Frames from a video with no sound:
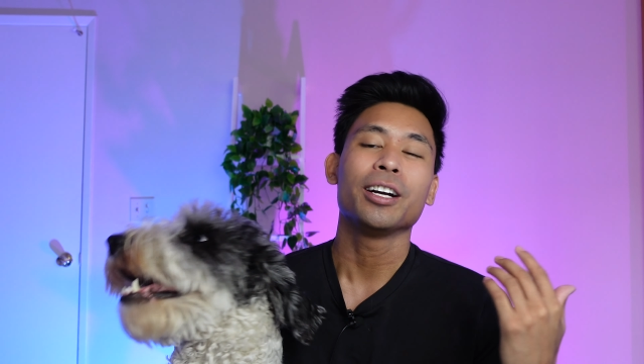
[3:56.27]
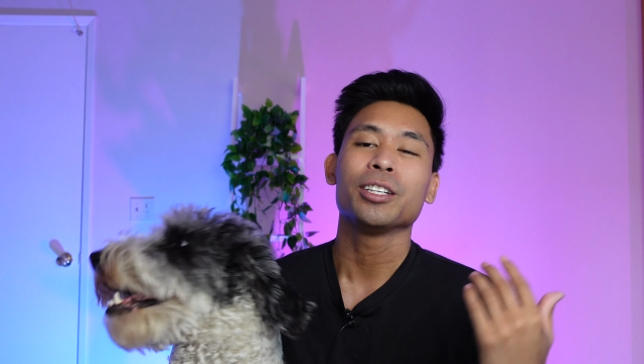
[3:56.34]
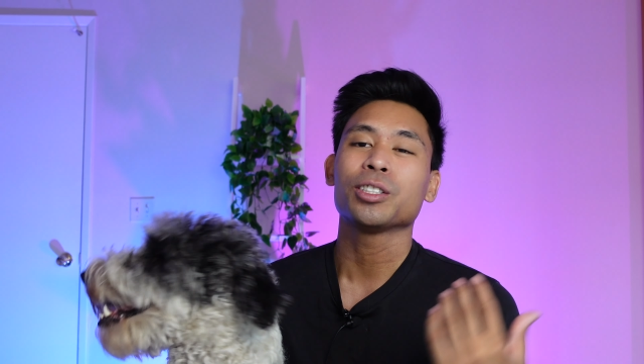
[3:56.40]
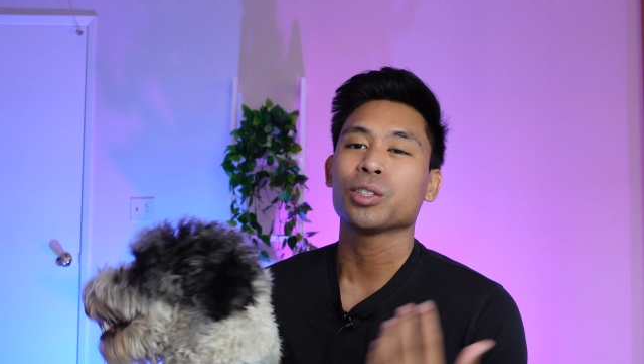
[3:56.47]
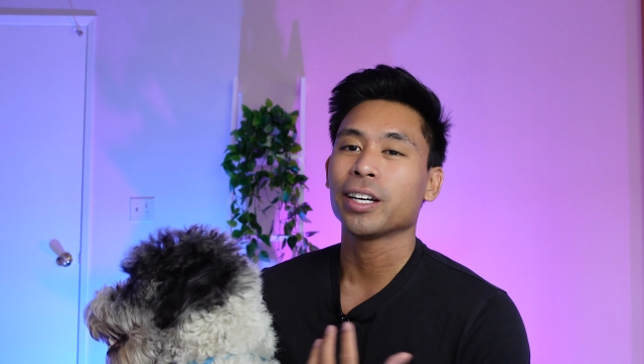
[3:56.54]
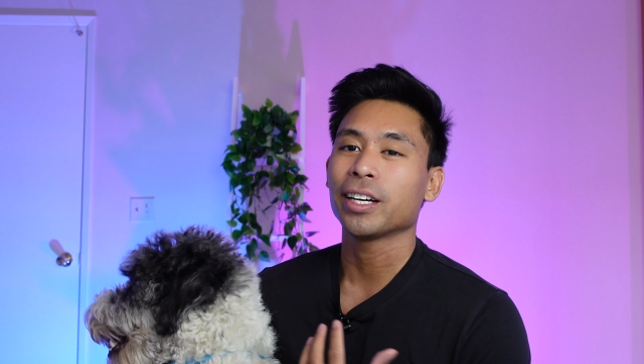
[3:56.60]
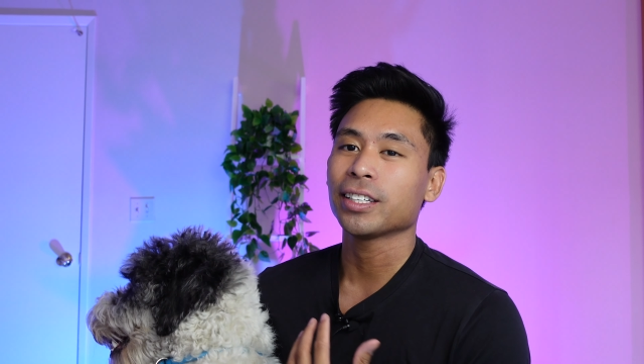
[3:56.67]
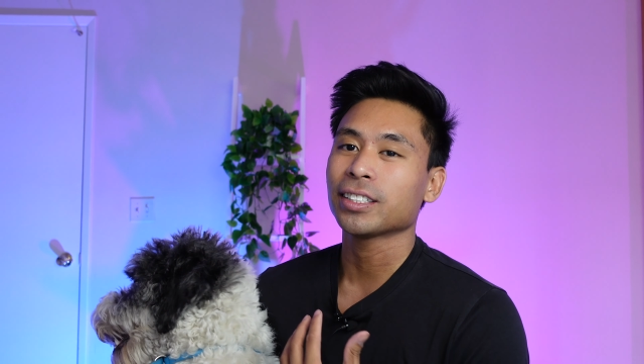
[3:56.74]

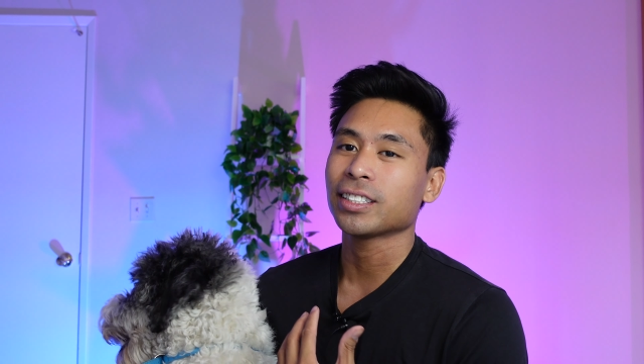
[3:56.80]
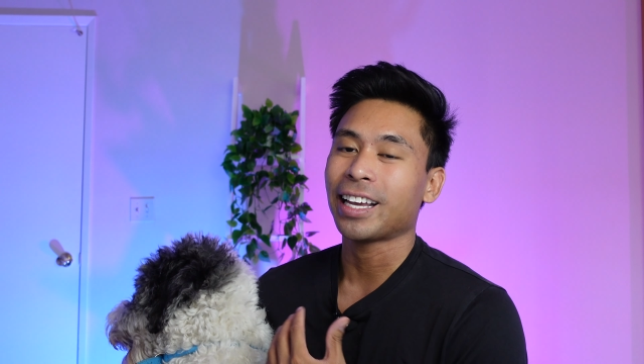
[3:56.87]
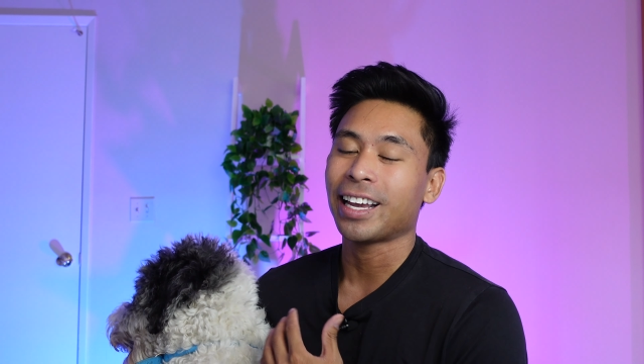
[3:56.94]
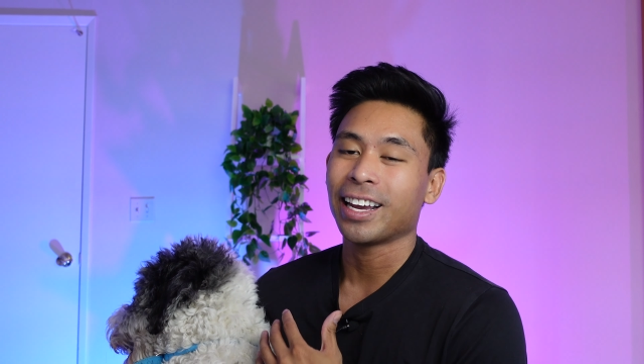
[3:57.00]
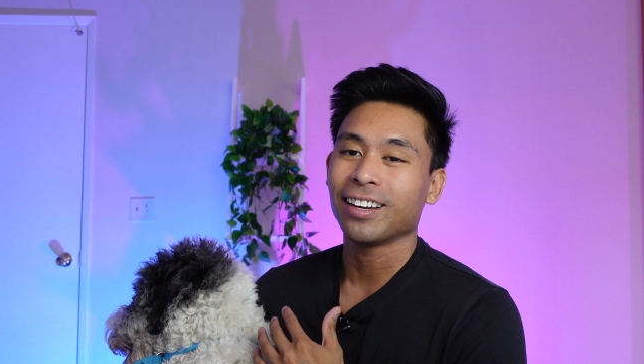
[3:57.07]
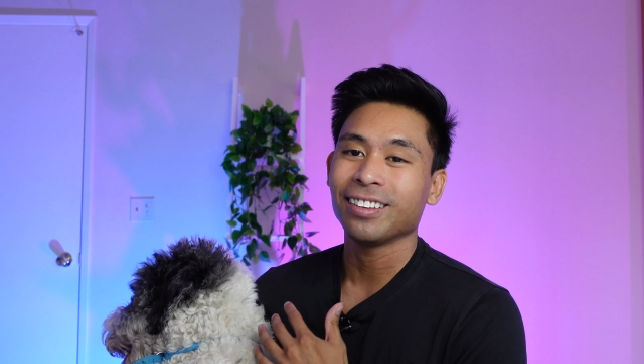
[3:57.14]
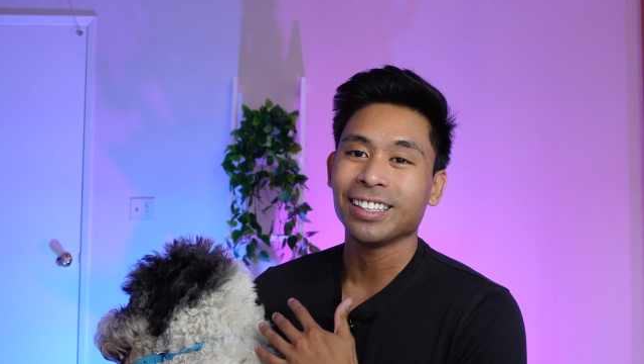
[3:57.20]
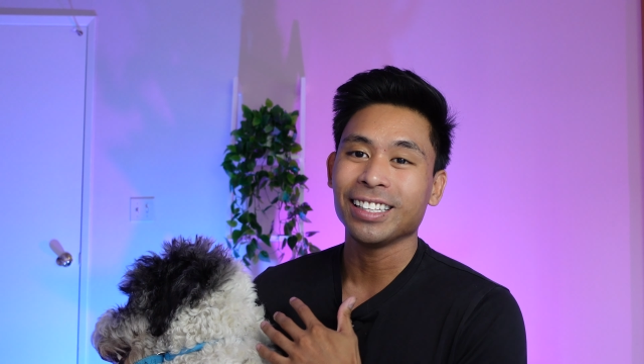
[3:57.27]
tricks,
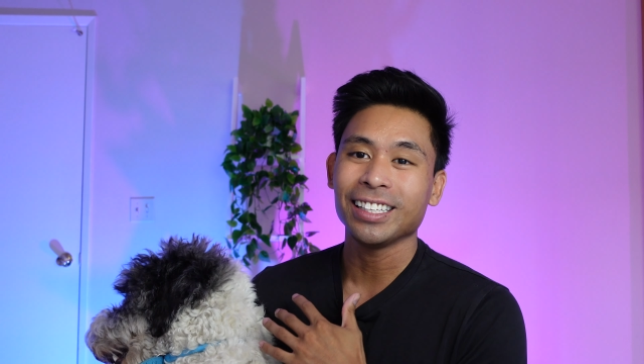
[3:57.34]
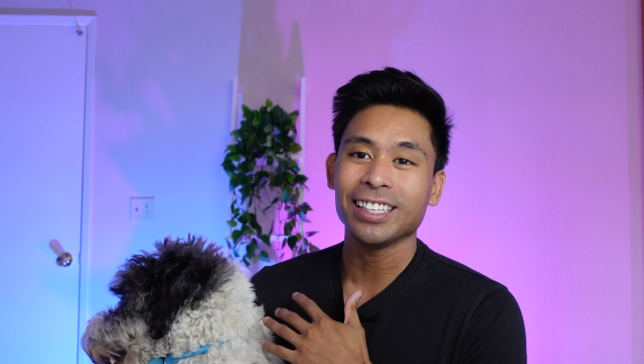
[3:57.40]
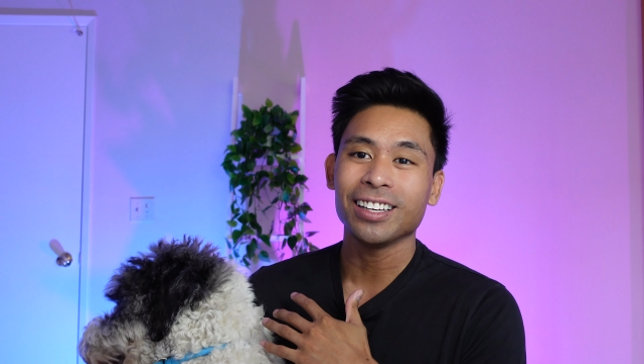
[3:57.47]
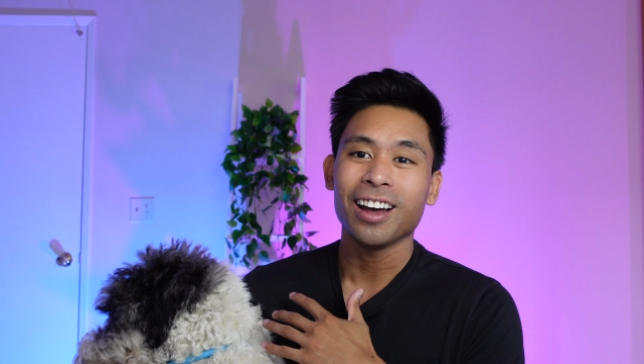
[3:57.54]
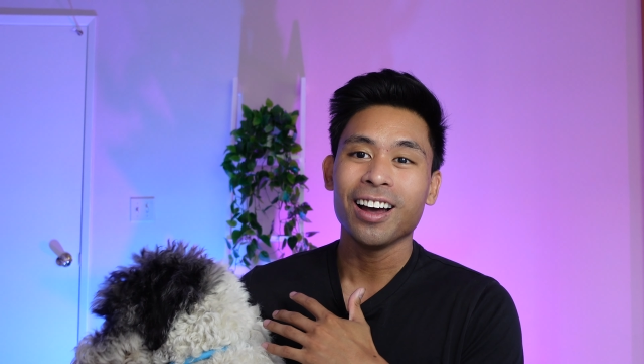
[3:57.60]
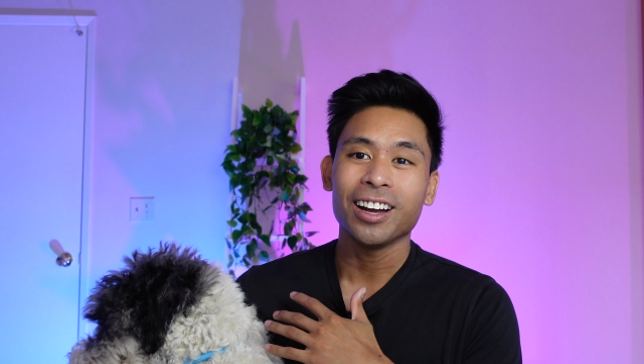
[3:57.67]
and the